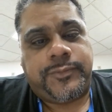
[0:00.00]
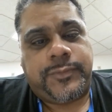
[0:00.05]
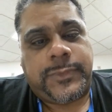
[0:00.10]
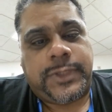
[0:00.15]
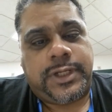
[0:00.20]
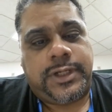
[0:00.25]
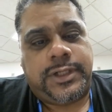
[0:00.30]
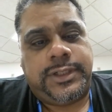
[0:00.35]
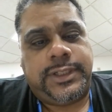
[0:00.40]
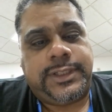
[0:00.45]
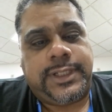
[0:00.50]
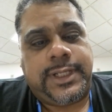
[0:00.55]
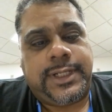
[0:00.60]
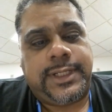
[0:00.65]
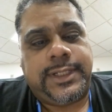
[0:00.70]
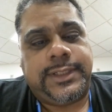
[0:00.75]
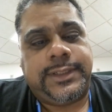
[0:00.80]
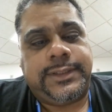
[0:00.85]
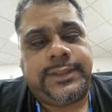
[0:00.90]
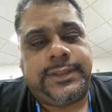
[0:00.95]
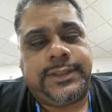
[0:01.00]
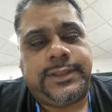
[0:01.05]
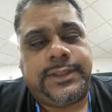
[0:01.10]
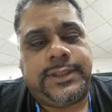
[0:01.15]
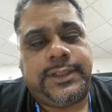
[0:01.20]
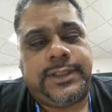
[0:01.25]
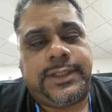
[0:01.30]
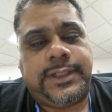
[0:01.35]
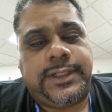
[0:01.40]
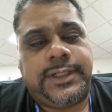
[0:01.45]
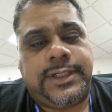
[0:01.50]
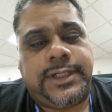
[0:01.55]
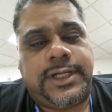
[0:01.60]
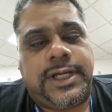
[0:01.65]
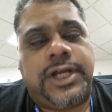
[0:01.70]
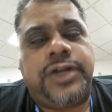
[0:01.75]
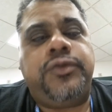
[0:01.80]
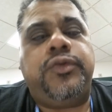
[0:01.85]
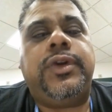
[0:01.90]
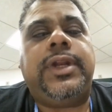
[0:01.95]
are looked at as
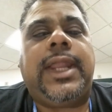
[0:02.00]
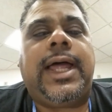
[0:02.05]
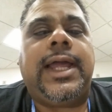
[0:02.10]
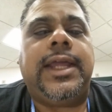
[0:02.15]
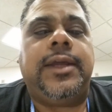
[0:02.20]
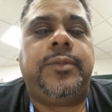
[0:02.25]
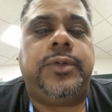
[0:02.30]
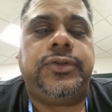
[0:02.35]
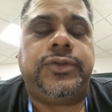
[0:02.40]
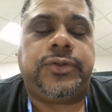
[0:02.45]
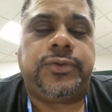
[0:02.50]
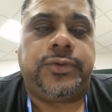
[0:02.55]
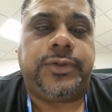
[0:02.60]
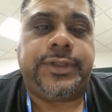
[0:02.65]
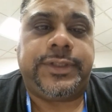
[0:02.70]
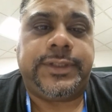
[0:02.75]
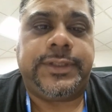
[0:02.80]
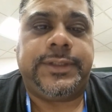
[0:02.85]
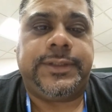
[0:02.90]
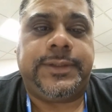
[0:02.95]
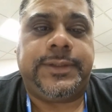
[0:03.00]
unreliable sources.